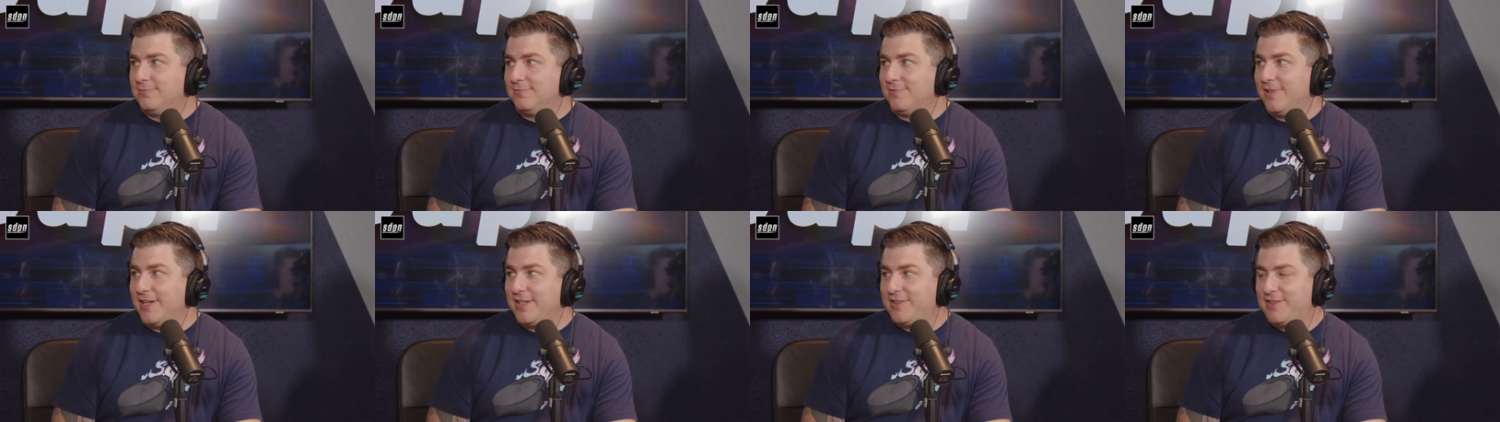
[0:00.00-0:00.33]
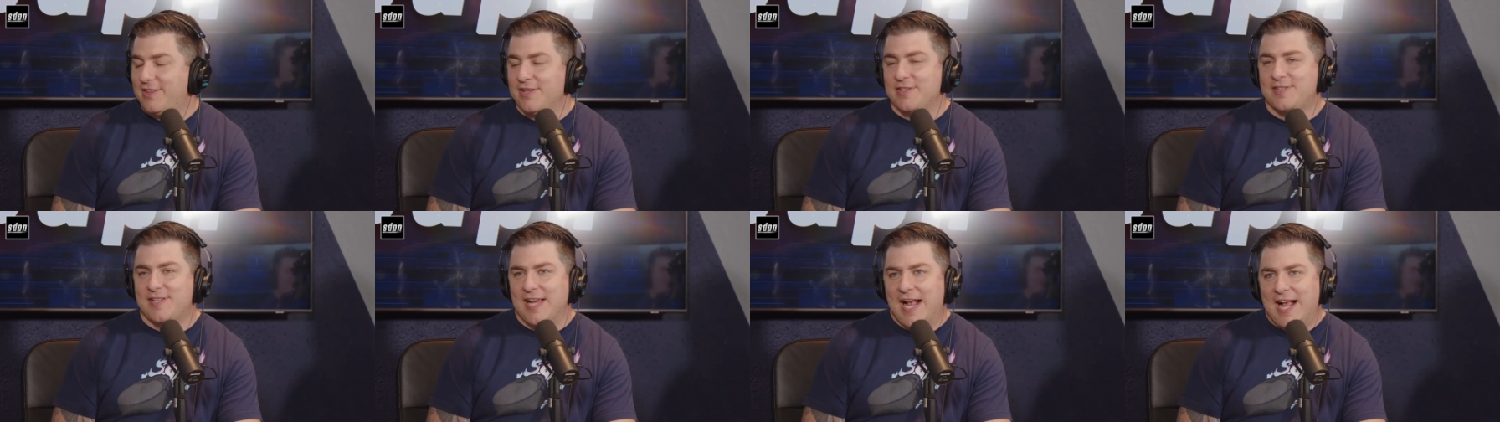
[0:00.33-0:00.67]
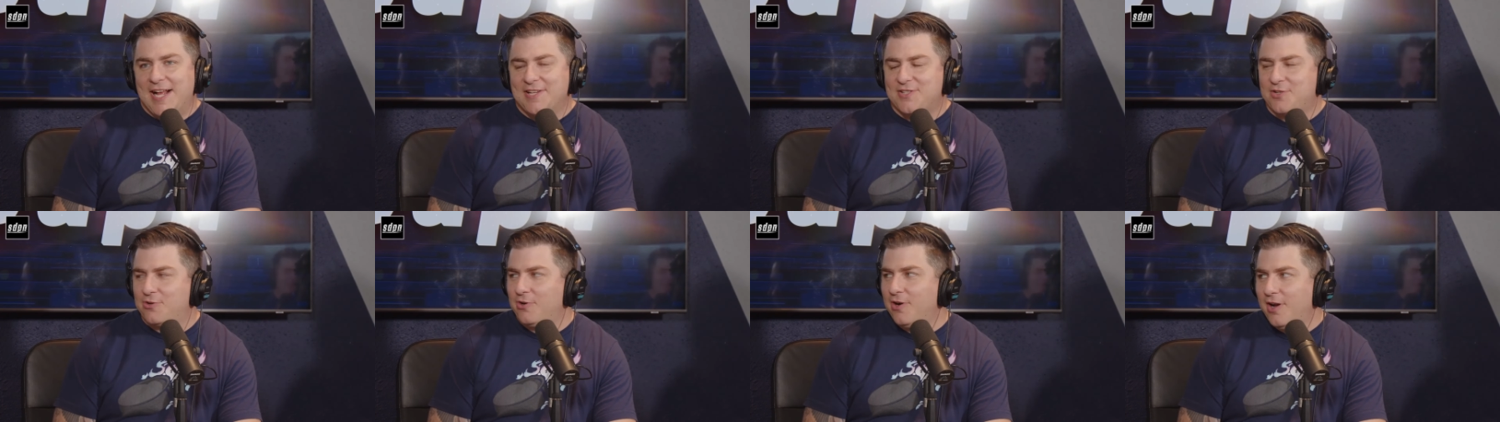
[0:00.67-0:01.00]
Like this
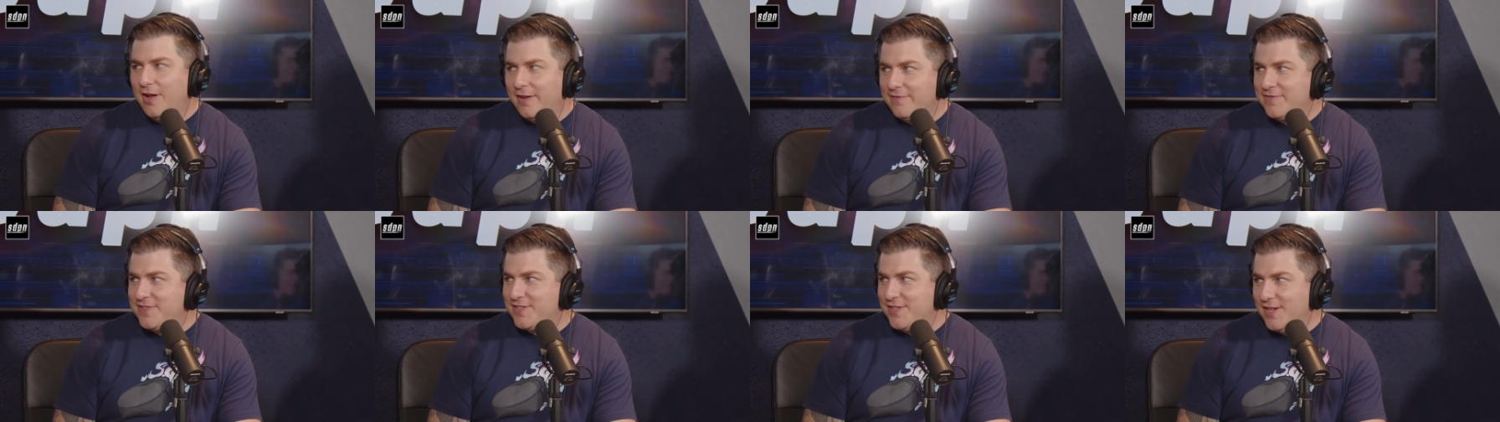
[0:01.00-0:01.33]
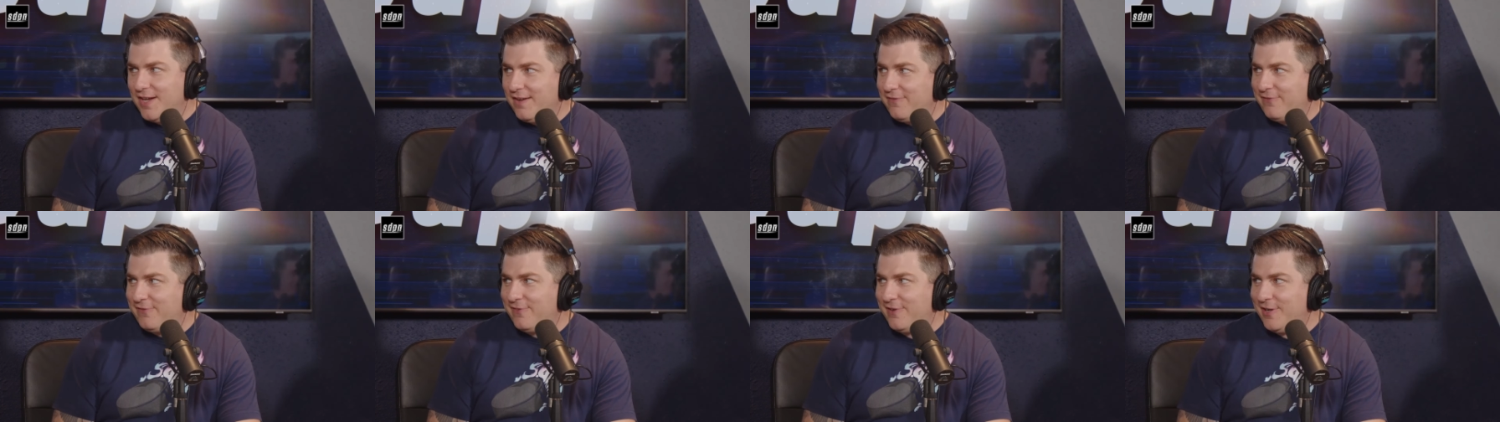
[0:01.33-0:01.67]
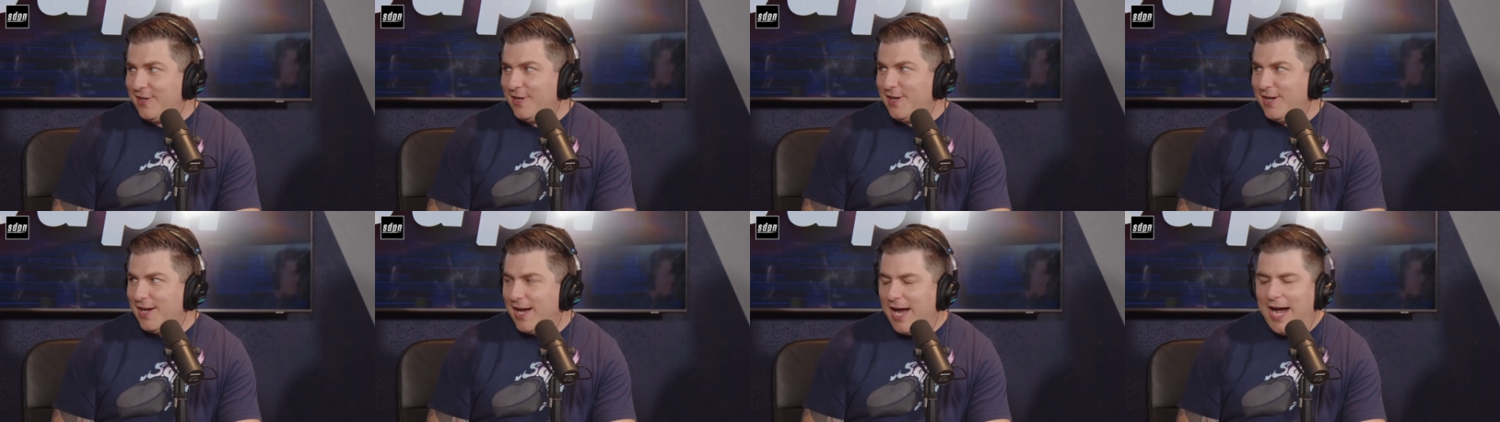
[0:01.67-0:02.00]
Askarov stuff,
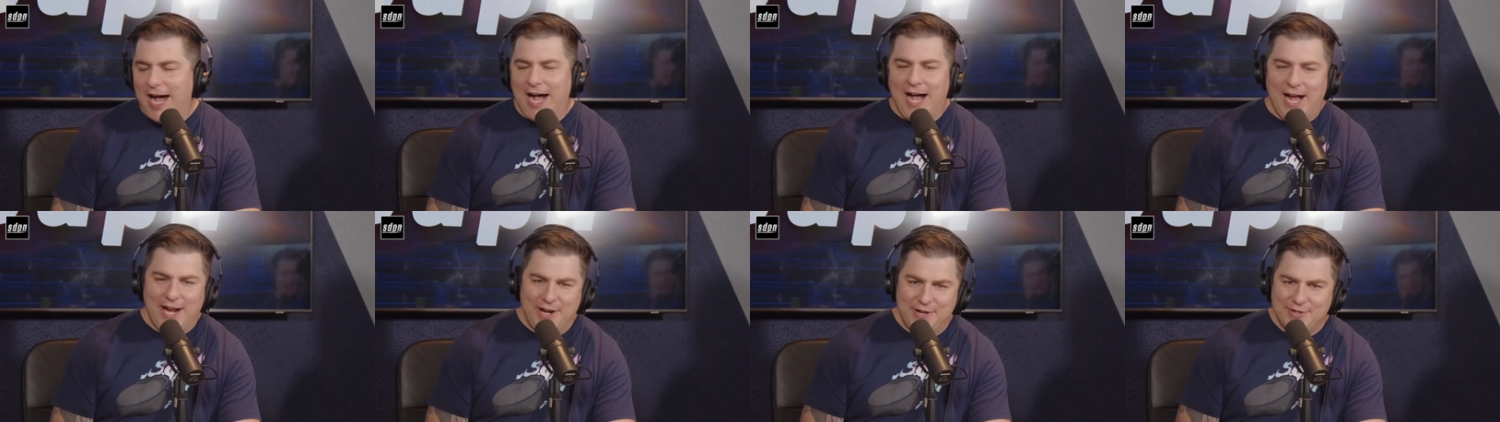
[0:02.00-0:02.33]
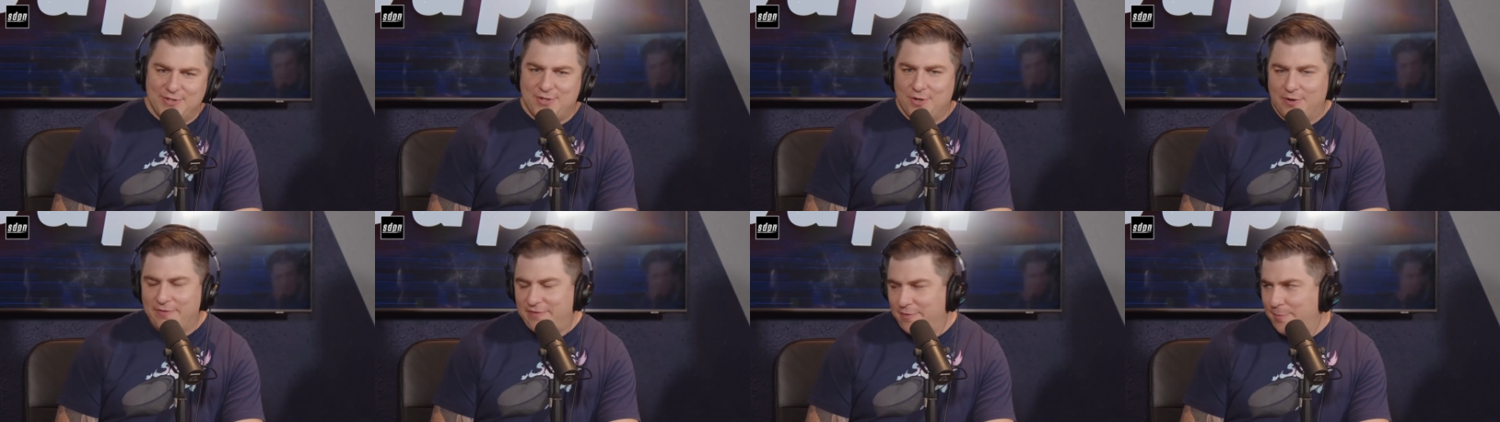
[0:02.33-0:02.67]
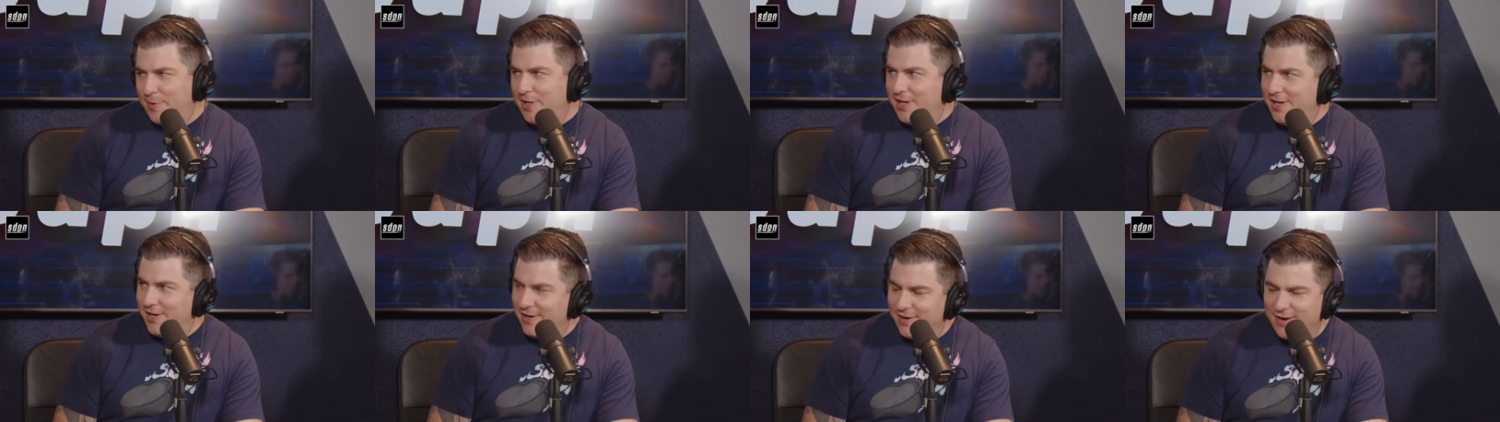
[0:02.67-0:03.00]
I deserve to
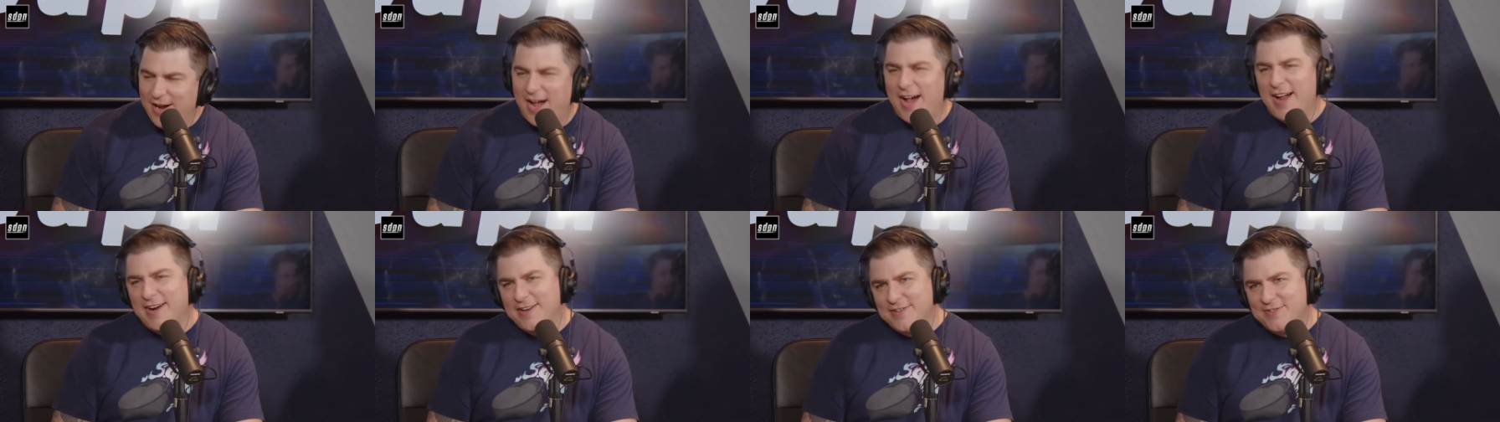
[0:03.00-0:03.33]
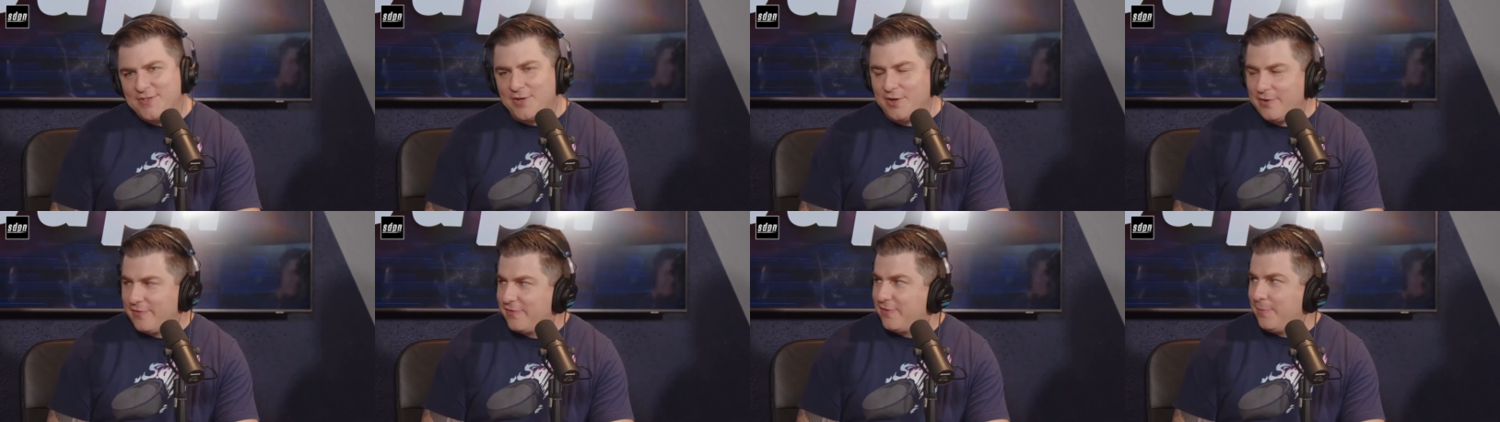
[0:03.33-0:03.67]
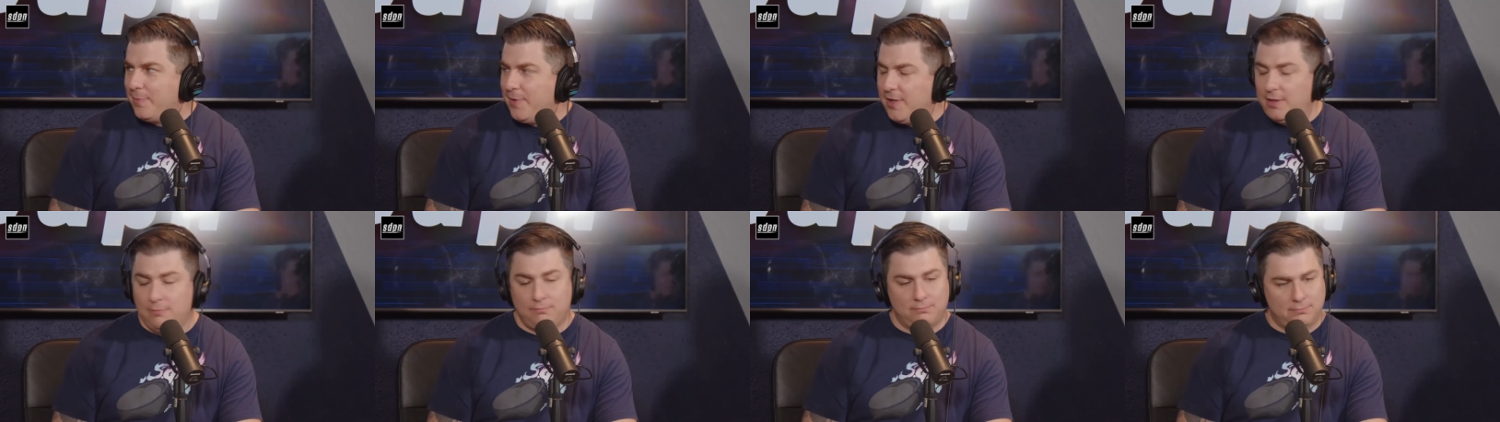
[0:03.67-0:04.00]
be here. I deserve to
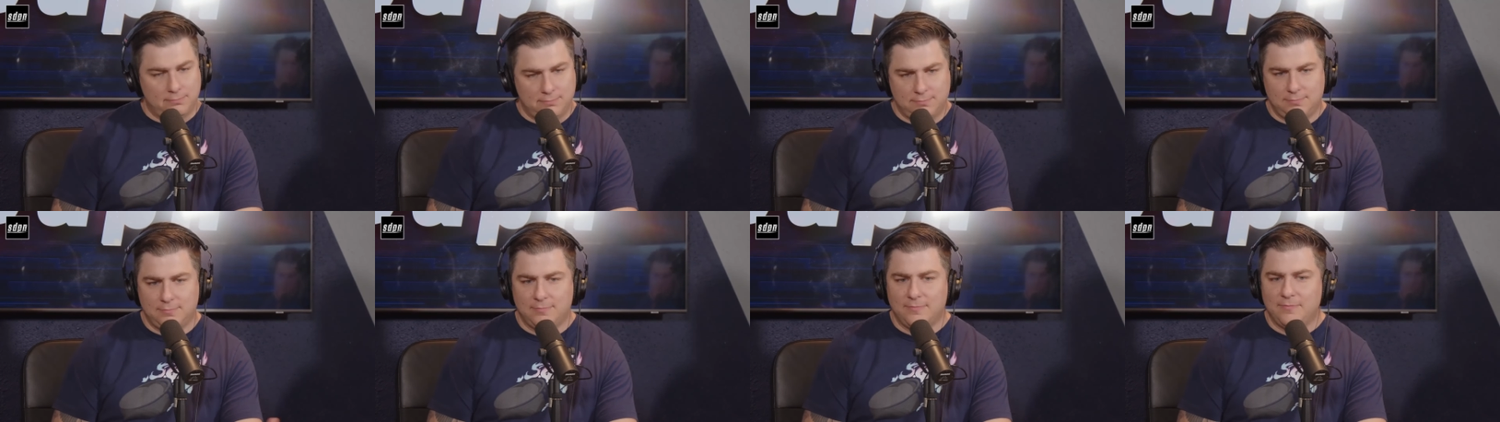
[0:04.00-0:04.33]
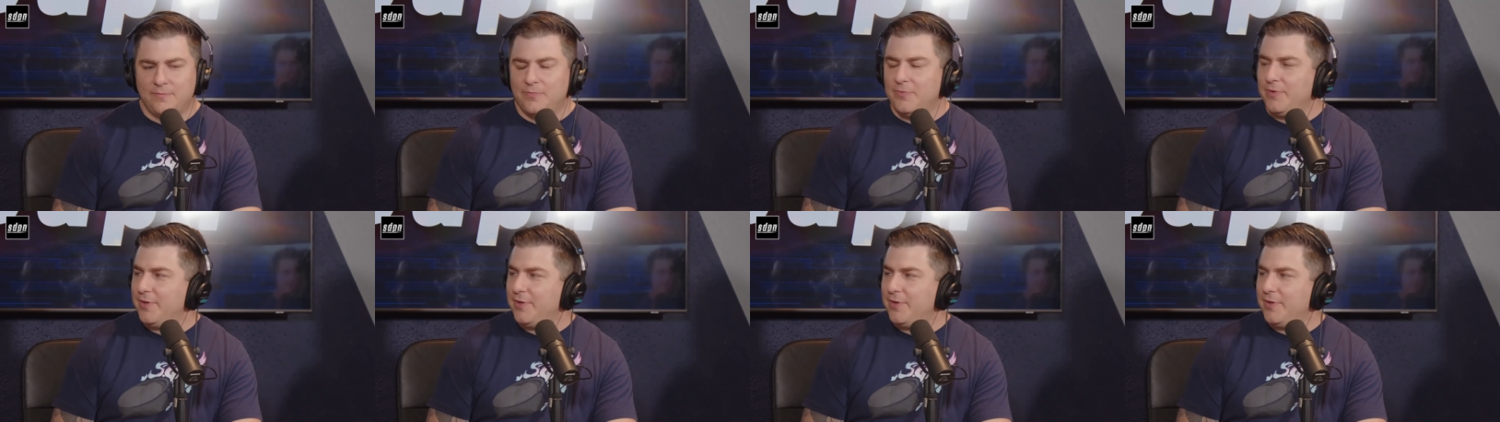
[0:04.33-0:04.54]
be... Yeah.